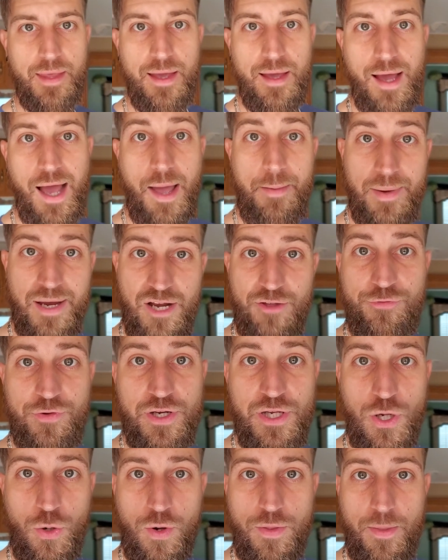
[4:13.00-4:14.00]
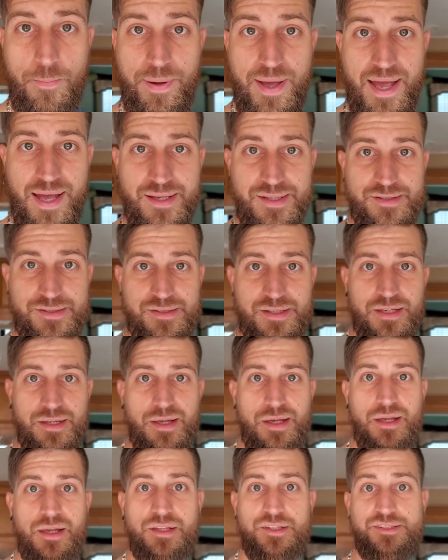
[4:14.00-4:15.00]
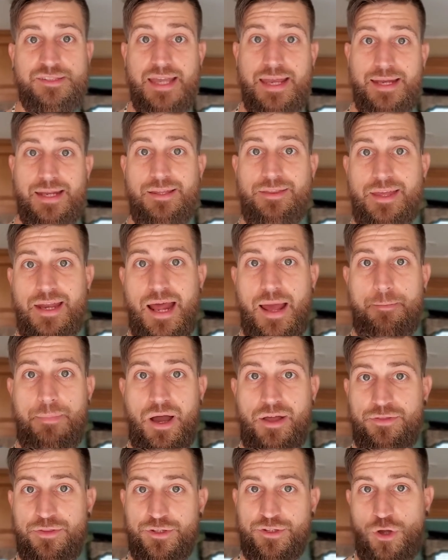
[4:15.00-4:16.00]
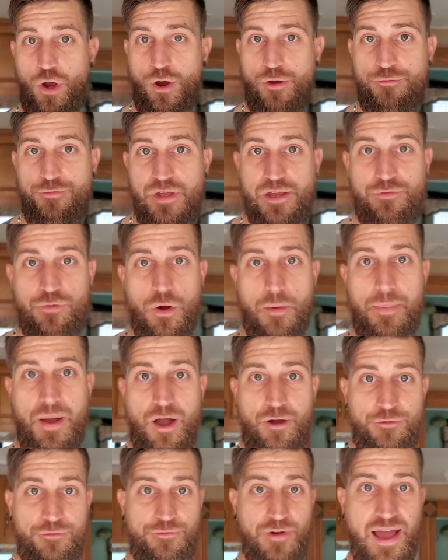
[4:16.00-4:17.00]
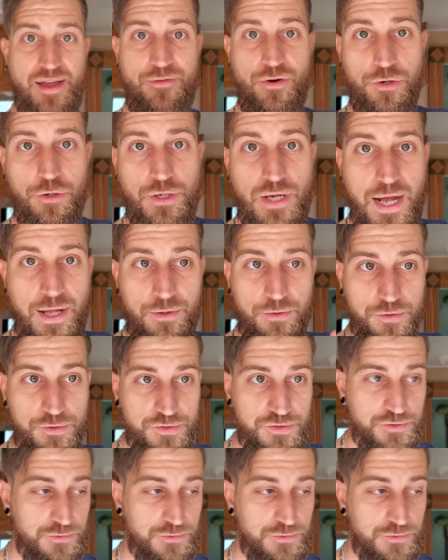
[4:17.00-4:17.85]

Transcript: I made a video in the past stating that I bought this RV for about $500.